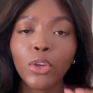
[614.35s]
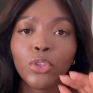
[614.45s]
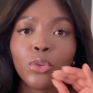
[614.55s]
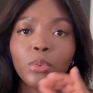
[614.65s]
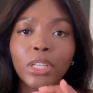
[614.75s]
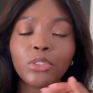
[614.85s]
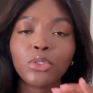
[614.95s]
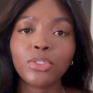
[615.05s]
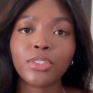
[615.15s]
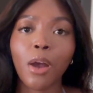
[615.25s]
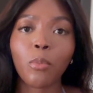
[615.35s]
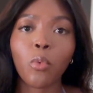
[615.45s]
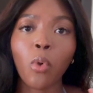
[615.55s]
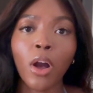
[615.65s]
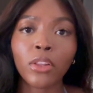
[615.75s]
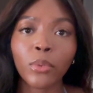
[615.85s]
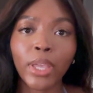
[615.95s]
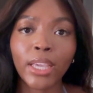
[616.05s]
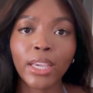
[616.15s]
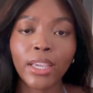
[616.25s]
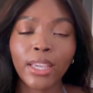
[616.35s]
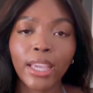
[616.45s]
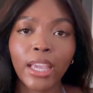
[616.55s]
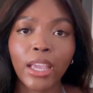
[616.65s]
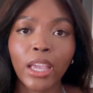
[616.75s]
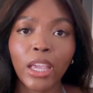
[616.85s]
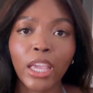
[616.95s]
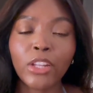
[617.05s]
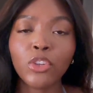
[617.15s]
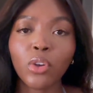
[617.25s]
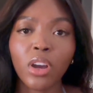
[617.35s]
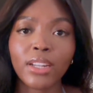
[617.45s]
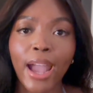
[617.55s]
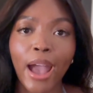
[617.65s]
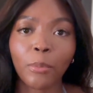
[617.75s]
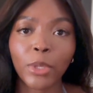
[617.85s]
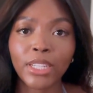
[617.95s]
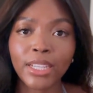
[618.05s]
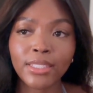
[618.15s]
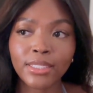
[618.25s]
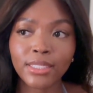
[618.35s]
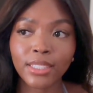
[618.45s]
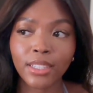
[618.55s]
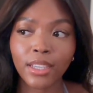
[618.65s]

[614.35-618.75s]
You need to stop wallowing in your unhappiness.